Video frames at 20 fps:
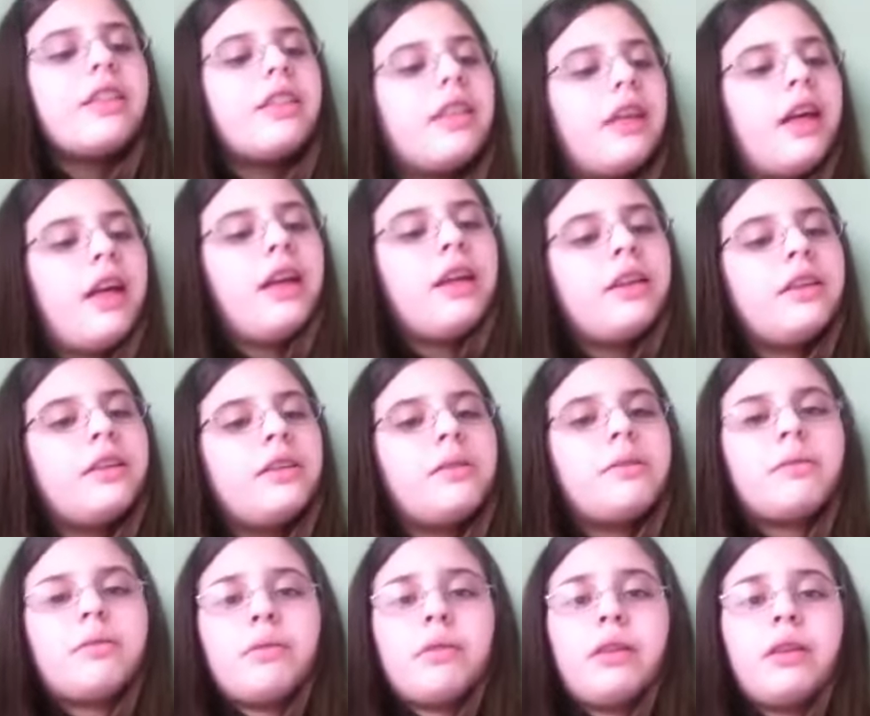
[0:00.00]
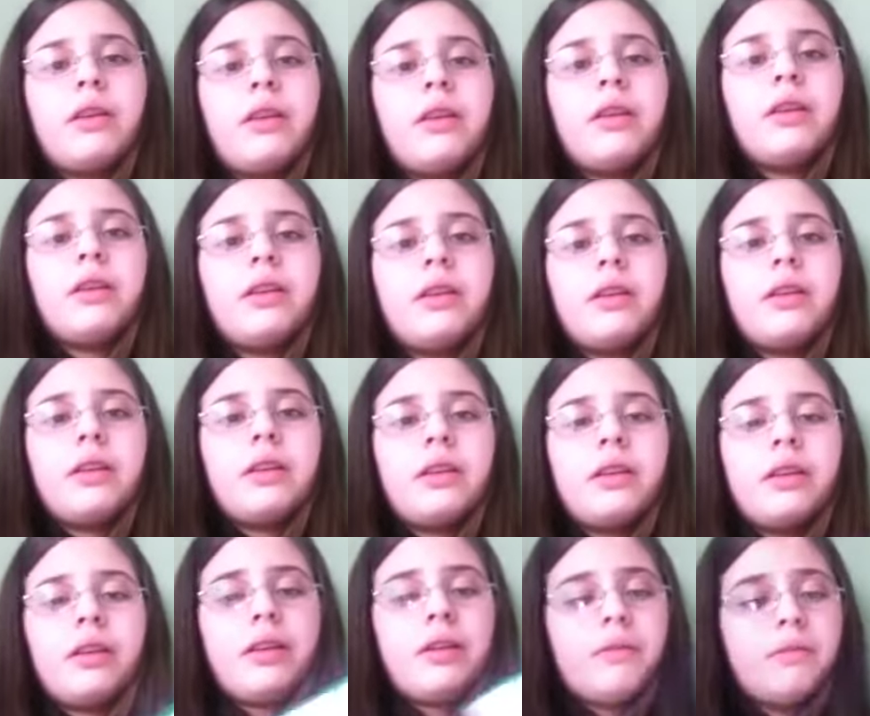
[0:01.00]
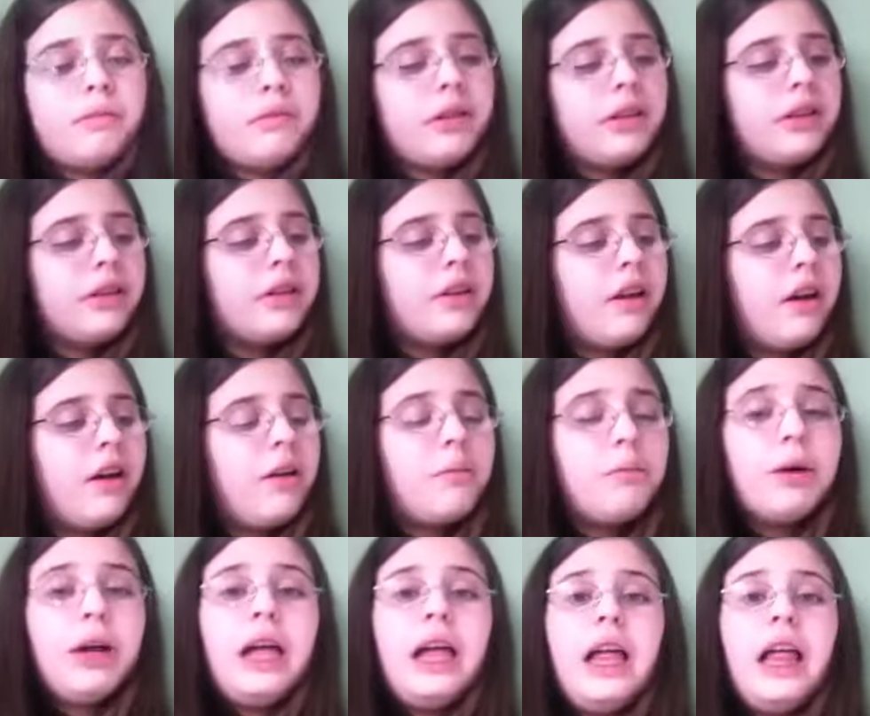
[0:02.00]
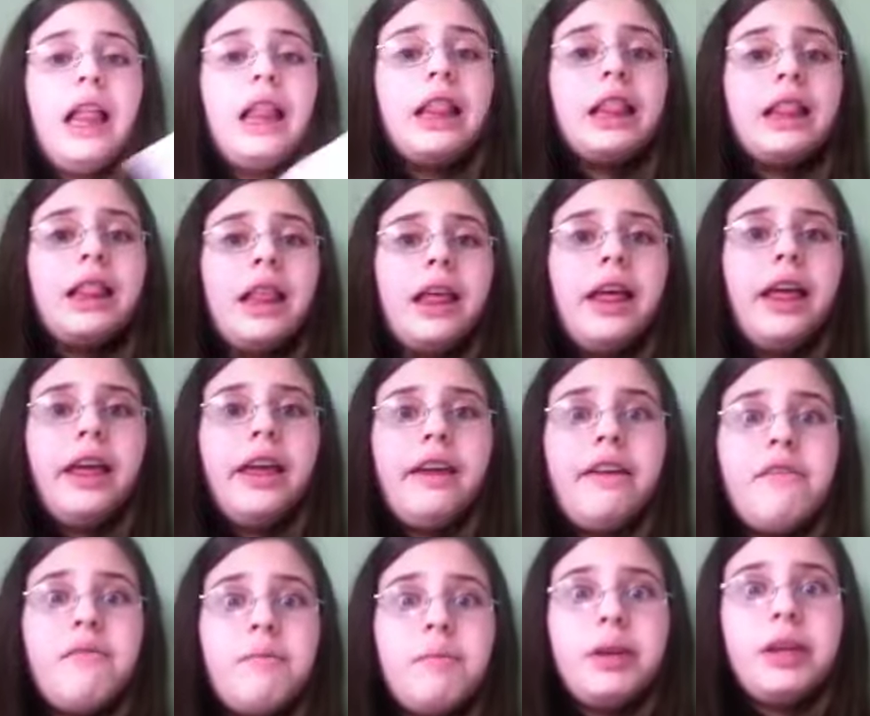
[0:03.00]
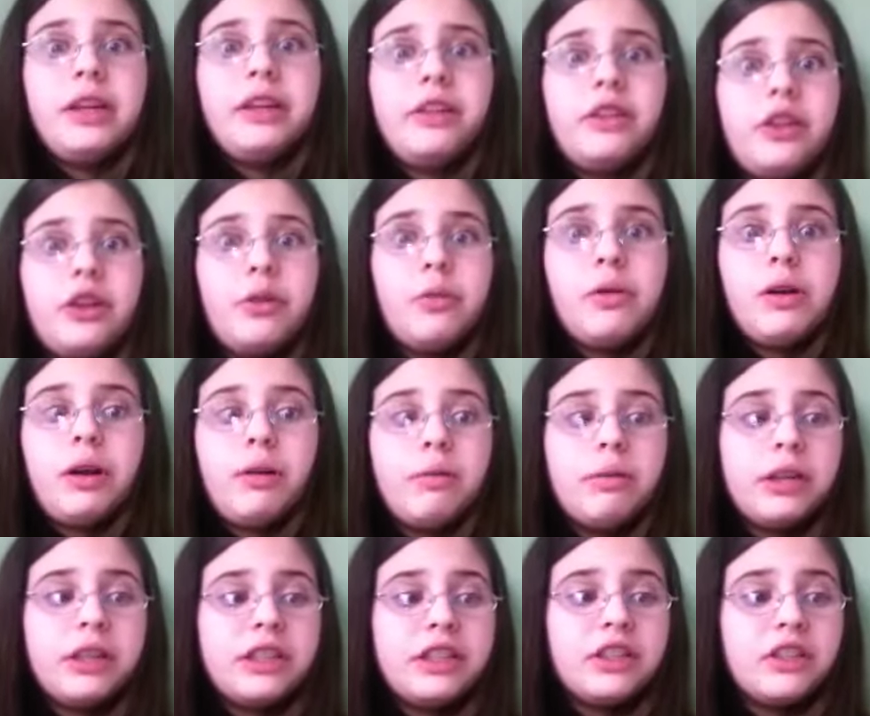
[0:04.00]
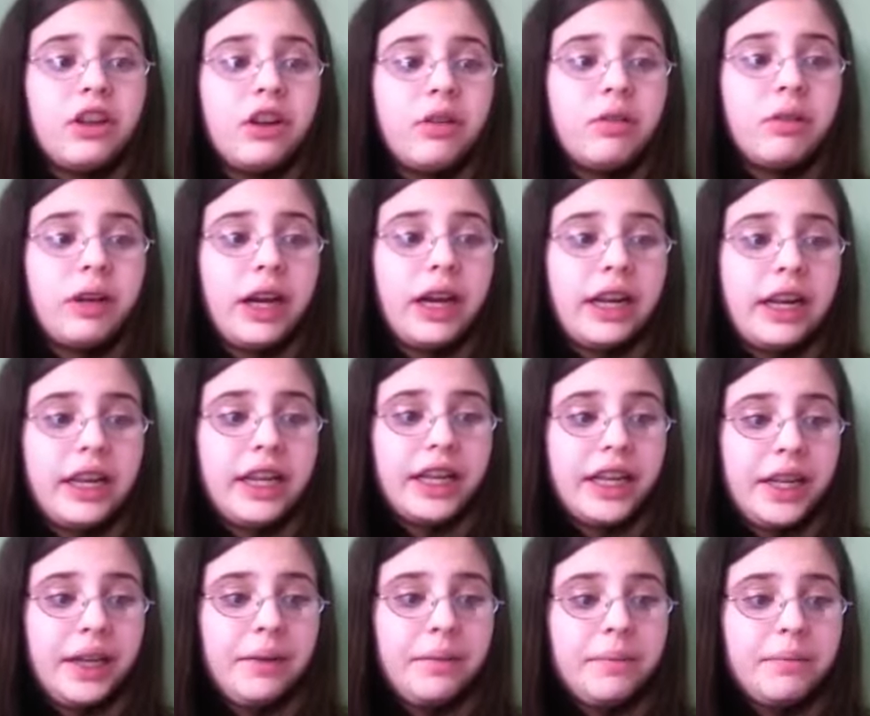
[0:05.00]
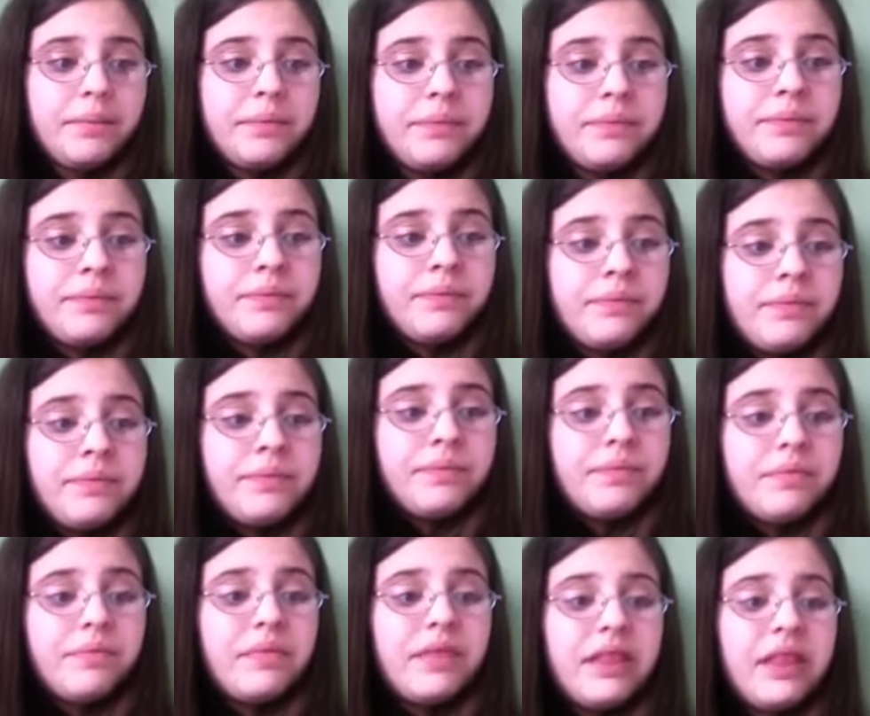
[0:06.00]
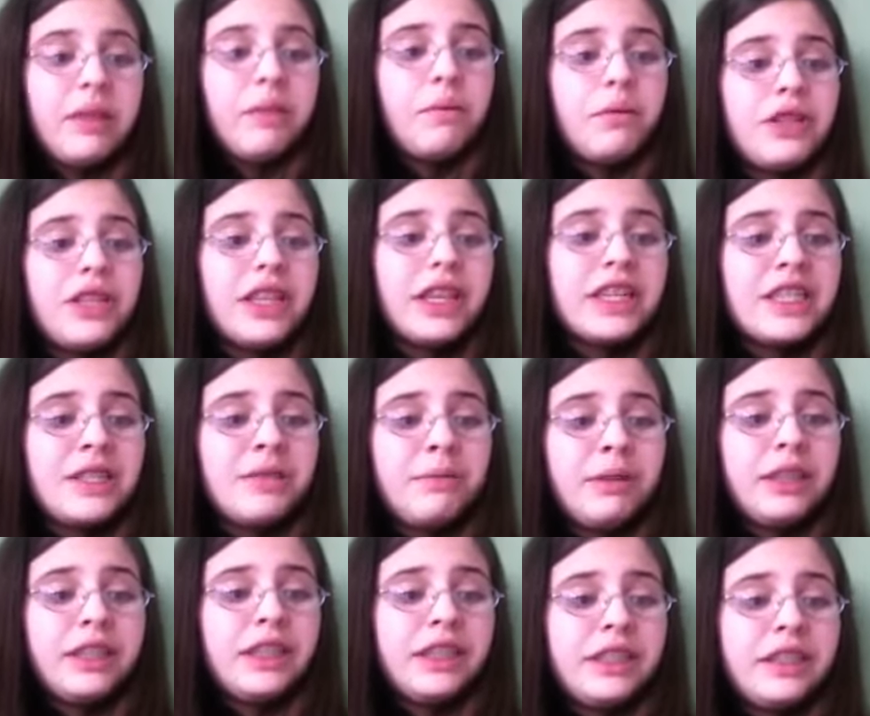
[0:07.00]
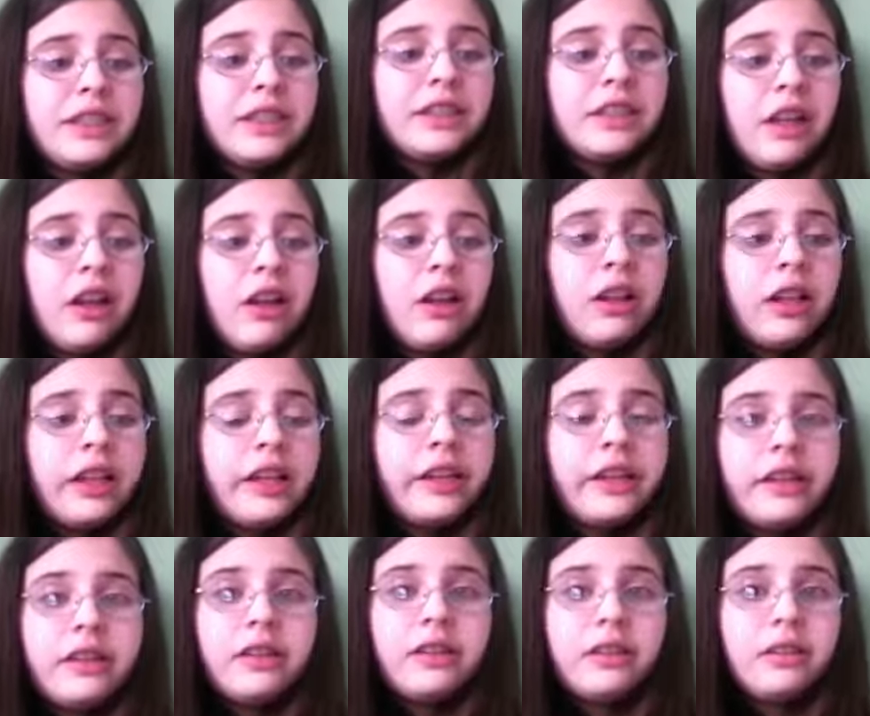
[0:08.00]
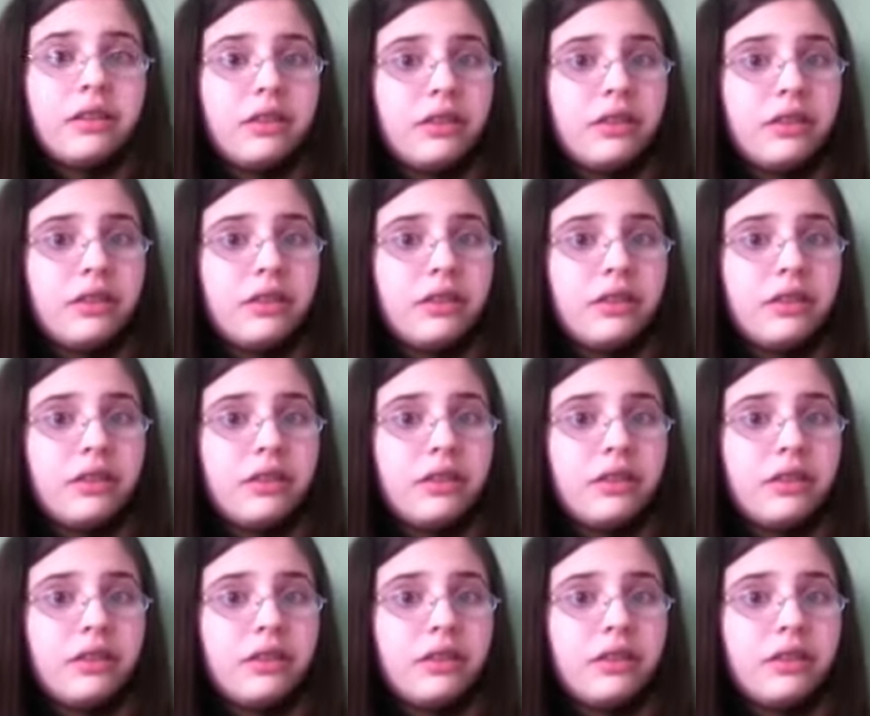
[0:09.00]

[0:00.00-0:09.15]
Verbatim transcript: That is what I'm gonna call. Well, leave me to it. I'm gonna start writing it, and then once I get some ideas, I'll like,